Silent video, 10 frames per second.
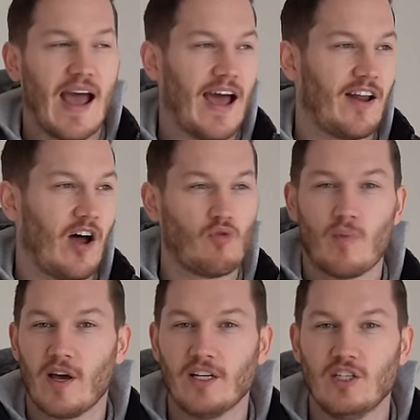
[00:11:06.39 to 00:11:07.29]
and I'll
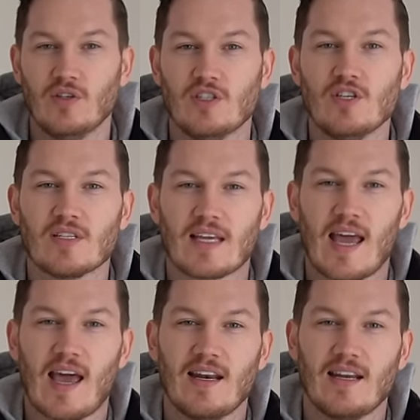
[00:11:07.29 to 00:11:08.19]
reply to you as soon as I
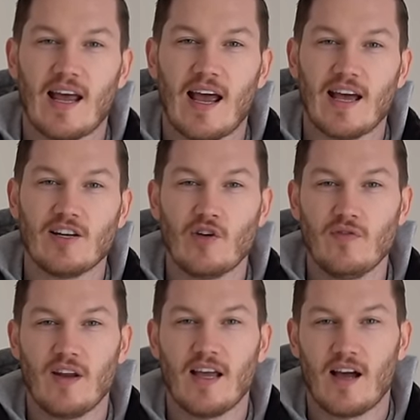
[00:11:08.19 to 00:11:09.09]
can, and
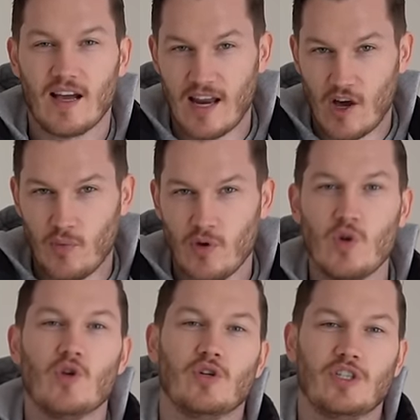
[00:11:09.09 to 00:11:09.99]
hopefully I can help you
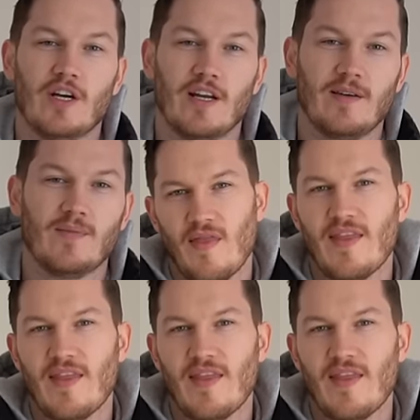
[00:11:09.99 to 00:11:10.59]
in your journey.